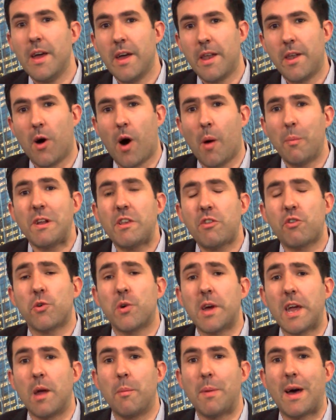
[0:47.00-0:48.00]
Now, I'll be
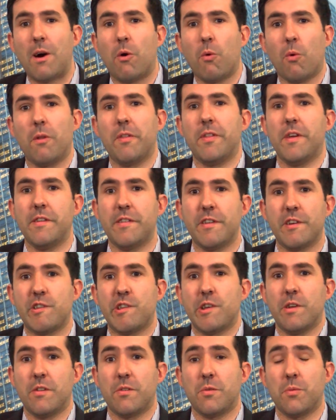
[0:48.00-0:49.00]
talking about all of these
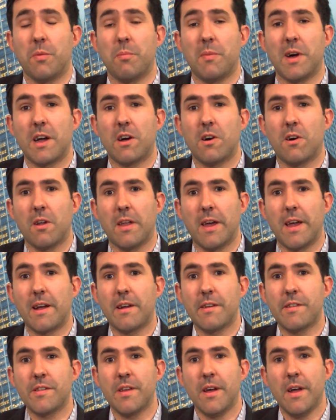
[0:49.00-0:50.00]
issues with my
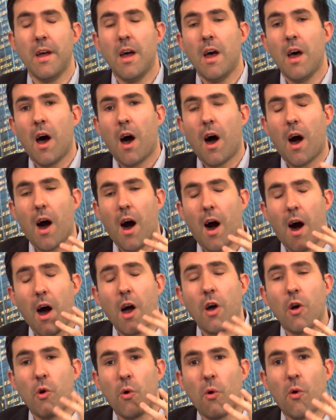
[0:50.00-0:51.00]
colleagues. Our
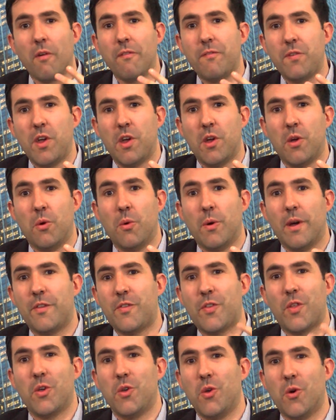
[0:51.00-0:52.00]
core view
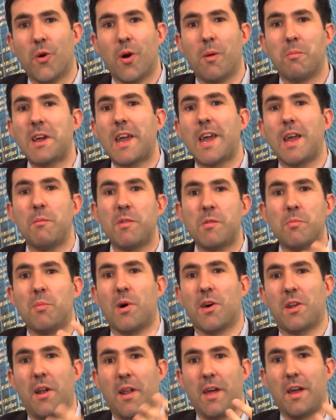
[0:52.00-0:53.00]
is that Europe keeps
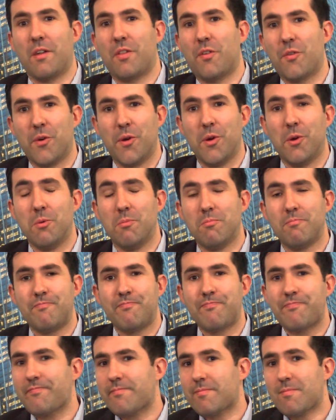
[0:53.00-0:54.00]
muddling through.
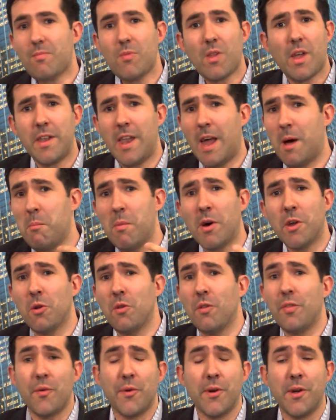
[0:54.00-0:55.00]
Now,
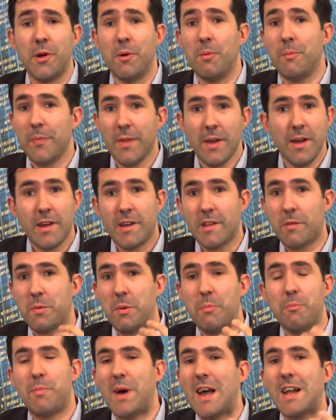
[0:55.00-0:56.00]
muddle through has
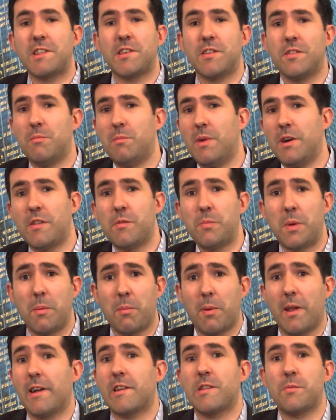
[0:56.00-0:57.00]
been better than most
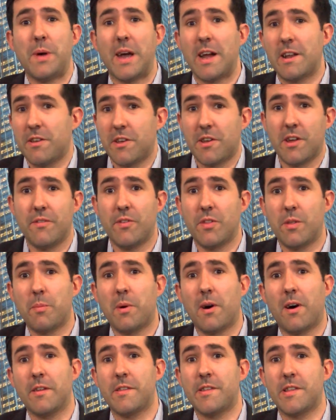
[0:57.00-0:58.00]
people expected over the
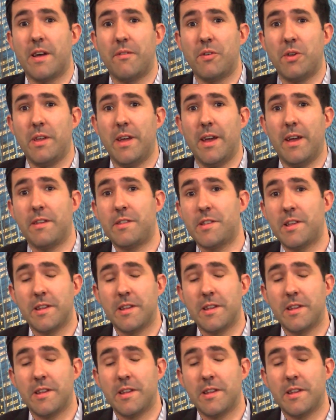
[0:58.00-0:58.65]
past 7 years.